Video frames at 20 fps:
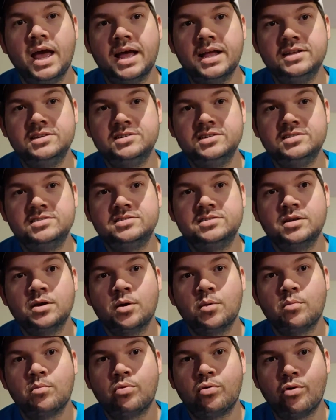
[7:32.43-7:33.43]
and just
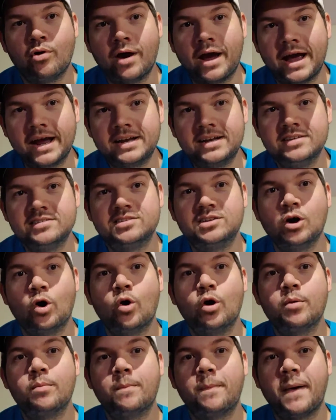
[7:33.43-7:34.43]
practice
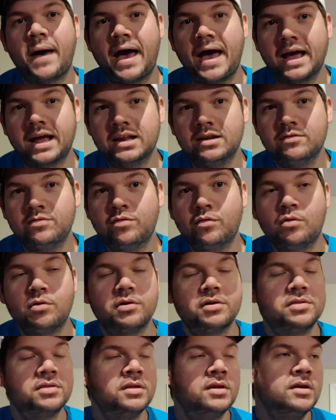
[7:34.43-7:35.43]
going back and
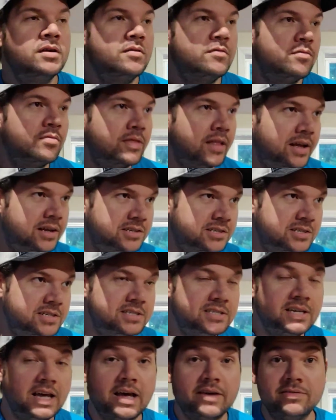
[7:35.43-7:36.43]
forth from that
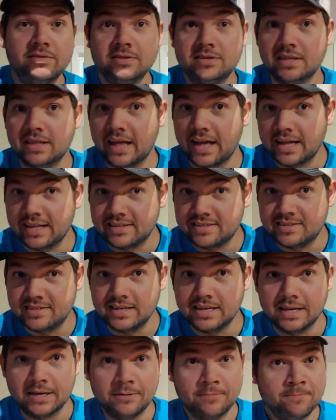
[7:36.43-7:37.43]
G7 to that
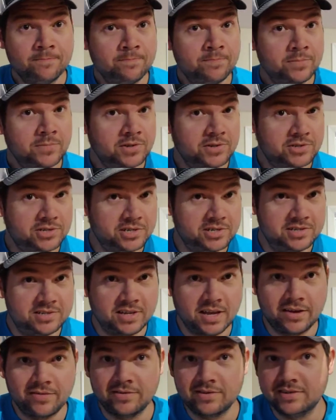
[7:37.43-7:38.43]
C,
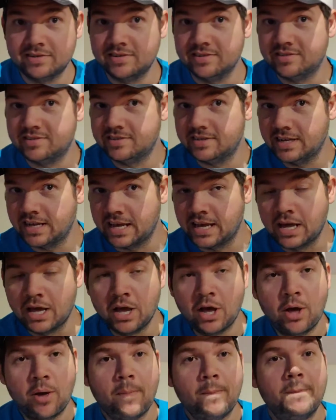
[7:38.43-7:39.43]
G7 to C,
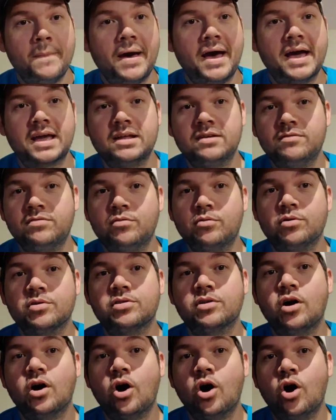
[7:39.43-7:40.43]
back and
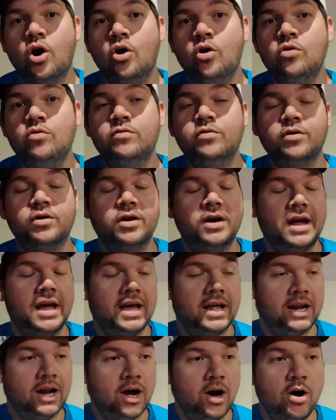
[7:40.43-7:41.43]
forth over
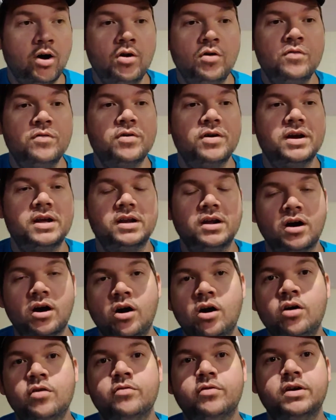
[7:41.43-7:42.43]
and over and
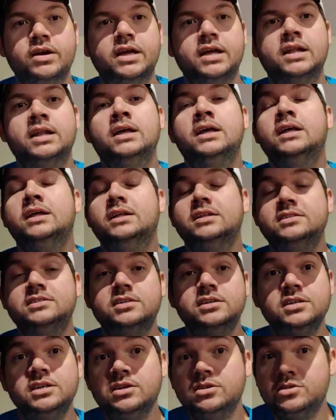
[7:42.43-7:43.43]
over again
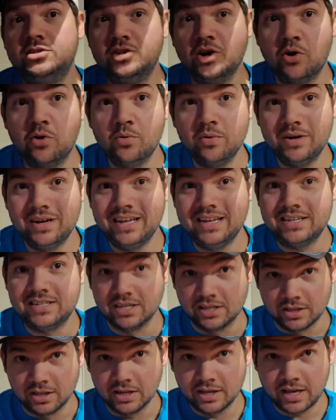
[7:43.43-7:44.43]
till you don't
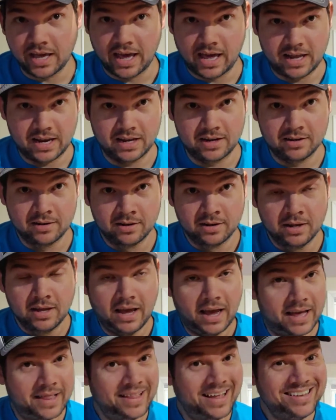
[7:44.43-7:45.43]
need to look at it.
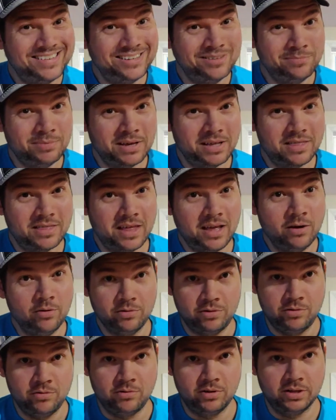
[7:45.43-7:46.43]
And that's the big thing
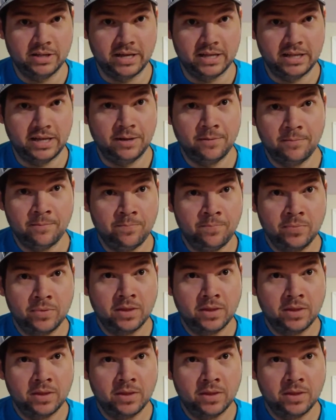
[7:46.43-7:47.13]
with ukulele.